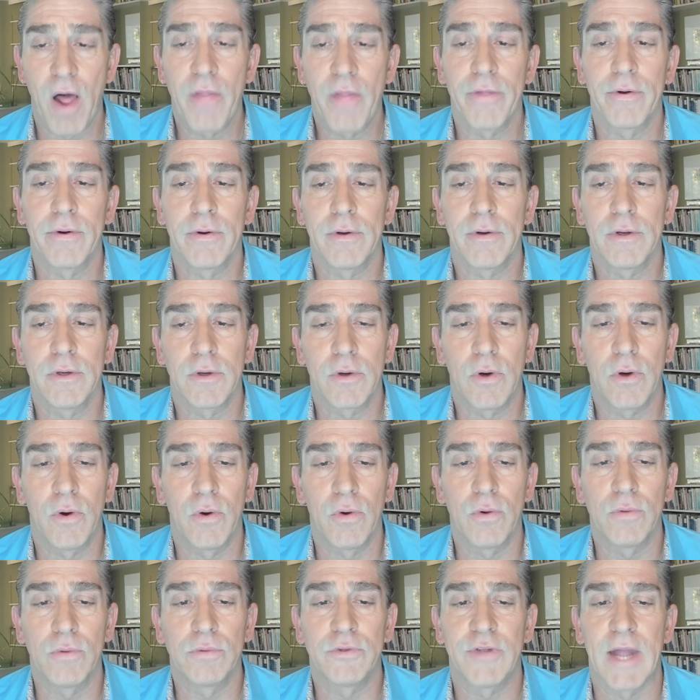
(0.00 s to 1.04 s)
in a
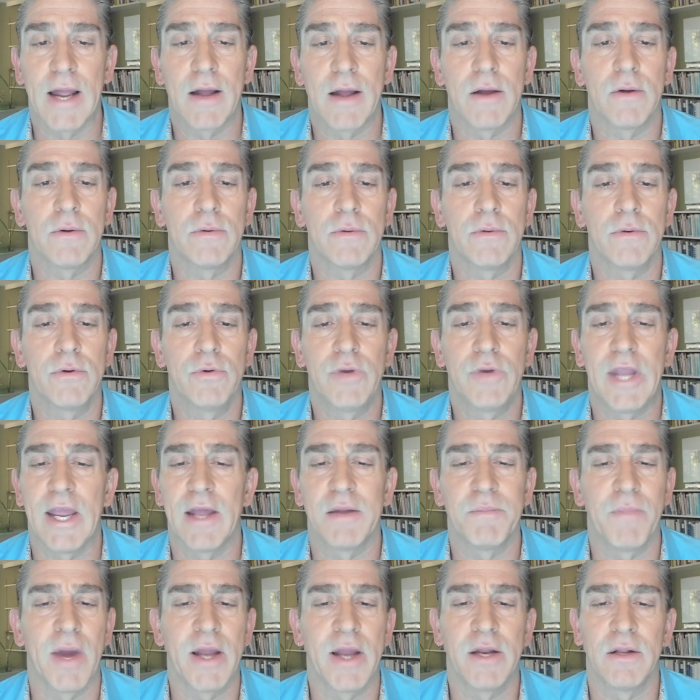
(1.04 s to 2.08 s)
coal town who can't
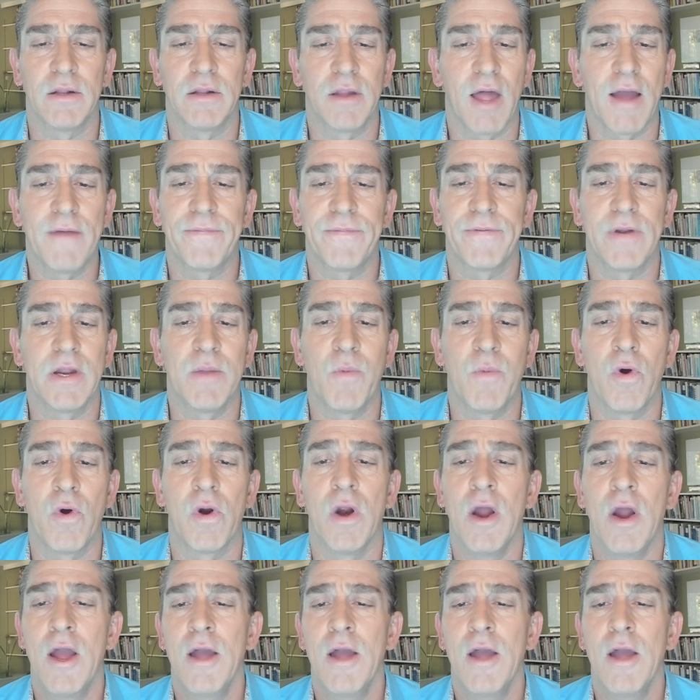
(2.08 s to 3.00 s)
mind a life anymore